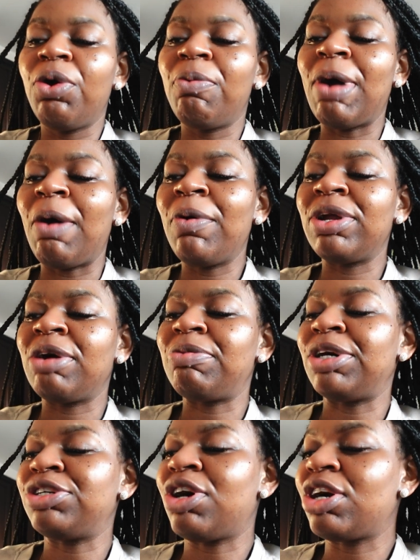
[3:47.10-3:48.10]
But I wanted to
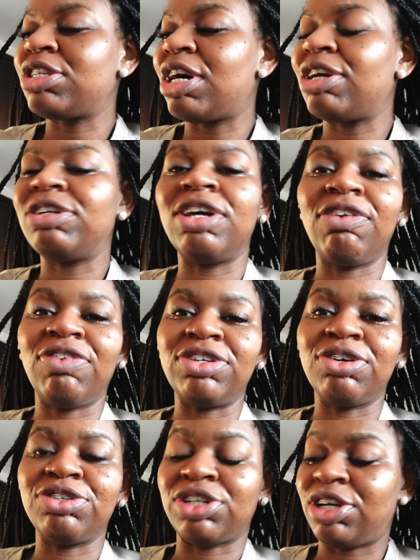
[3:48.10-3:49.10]
update y'all because I definitely
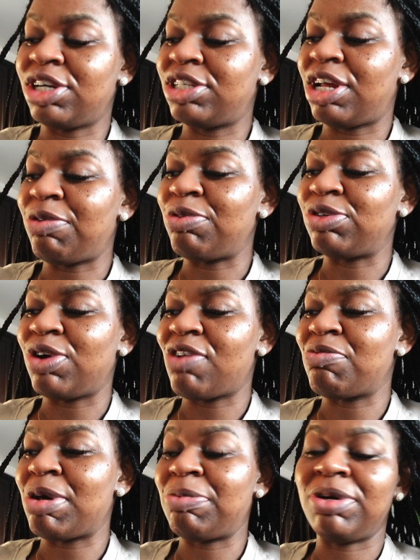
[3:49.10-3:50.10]
told y'all yesterday we was gonna
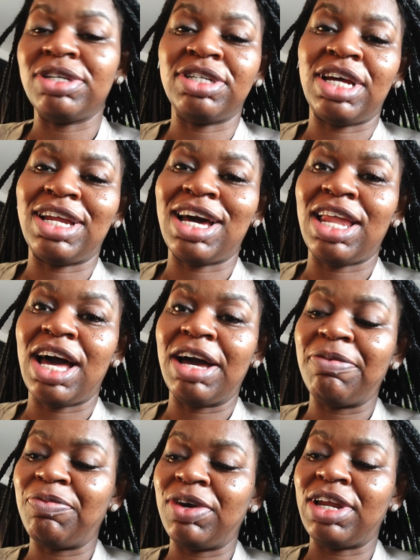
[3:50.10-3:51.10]
have a baby yesterday, and I
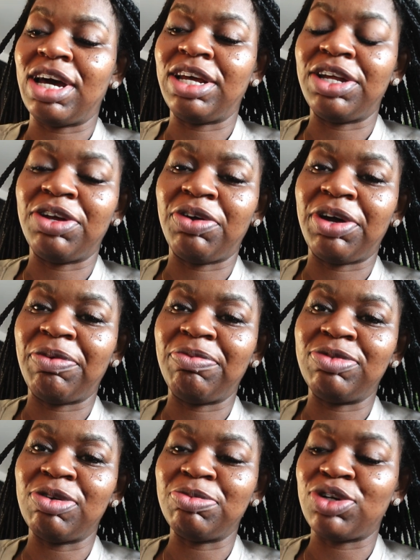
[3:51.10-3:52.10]
lied, and I didn't know that,
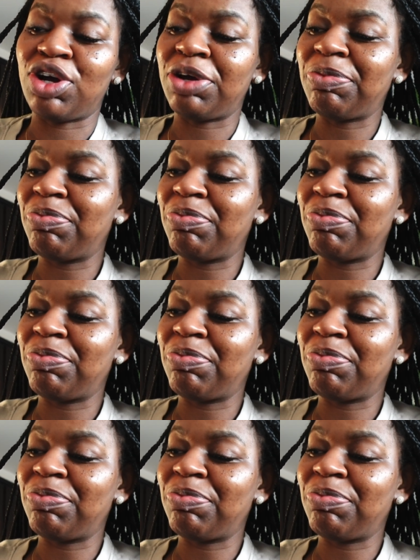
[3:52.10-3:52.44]
so I'm sorry.